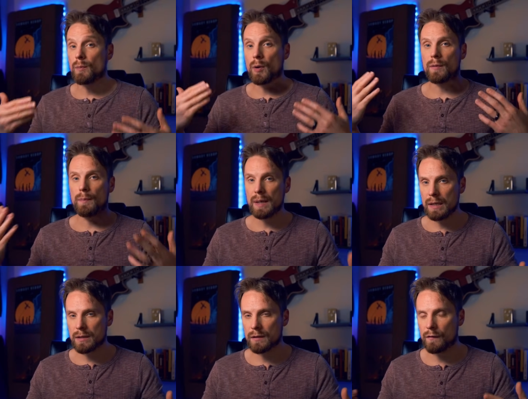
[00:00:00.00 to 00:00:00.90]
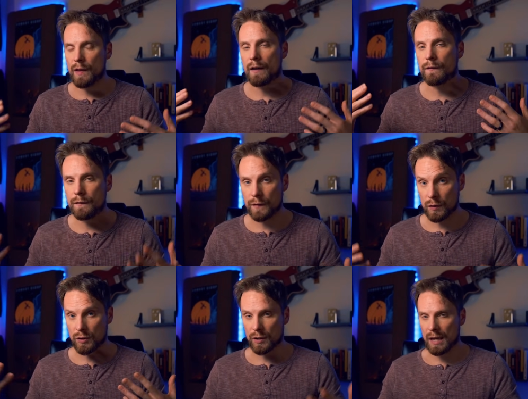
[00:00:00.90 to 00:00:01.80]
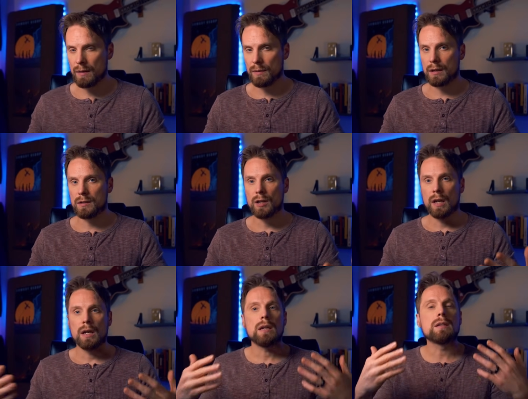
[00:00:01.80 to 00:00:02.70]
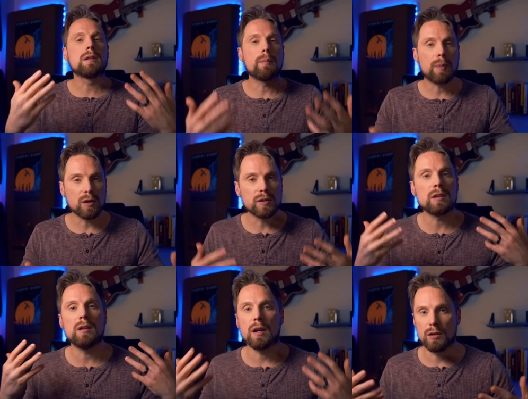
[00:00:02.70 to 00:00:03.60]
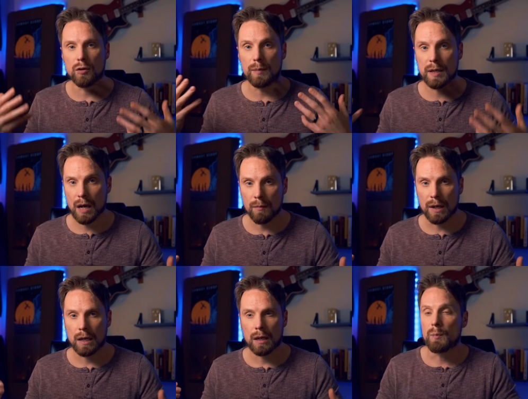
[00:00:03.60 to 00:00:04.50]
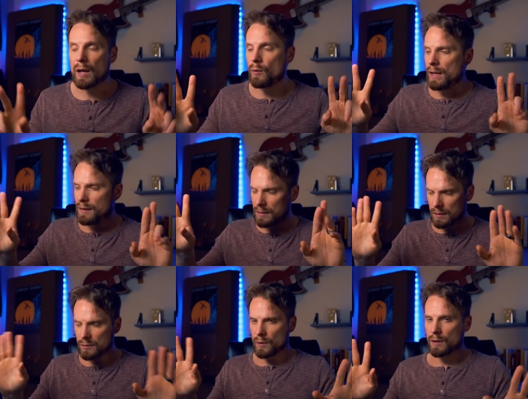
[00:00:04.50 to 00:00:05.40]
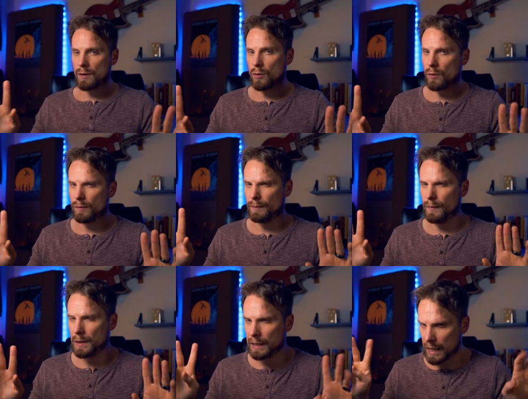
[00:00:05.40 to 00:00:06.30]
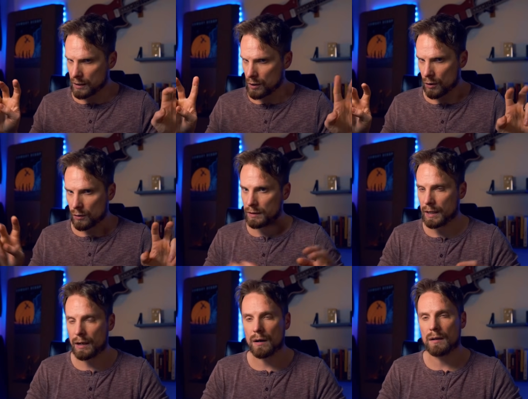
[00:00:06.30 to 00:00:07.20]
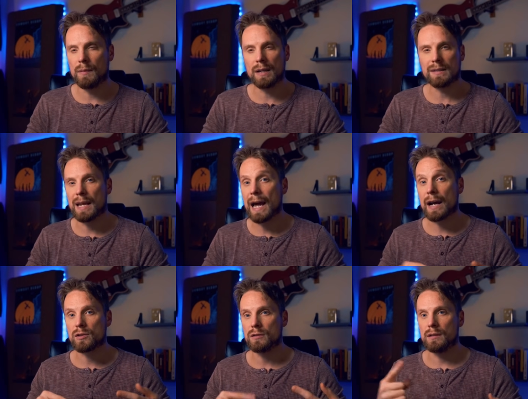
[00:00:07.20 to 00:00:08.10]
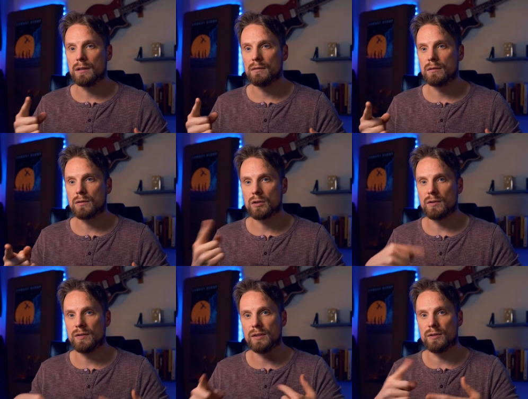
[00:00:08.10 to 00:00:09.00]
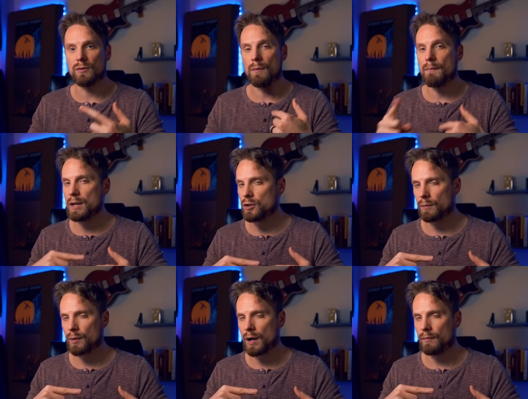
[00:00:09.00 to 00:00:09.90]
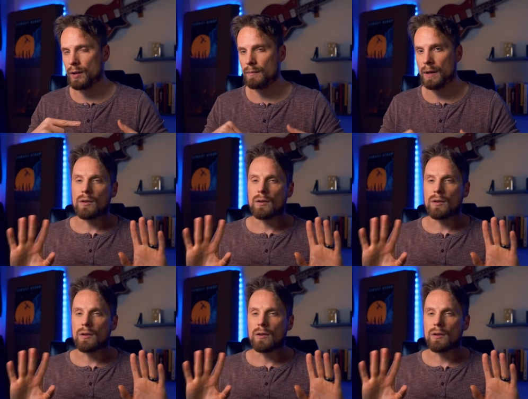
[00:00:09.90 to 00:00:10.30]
important piece of that future image is the person that you're becoming. And by the way, this is where the whole let go and let God mindset actually turns into a major problem. The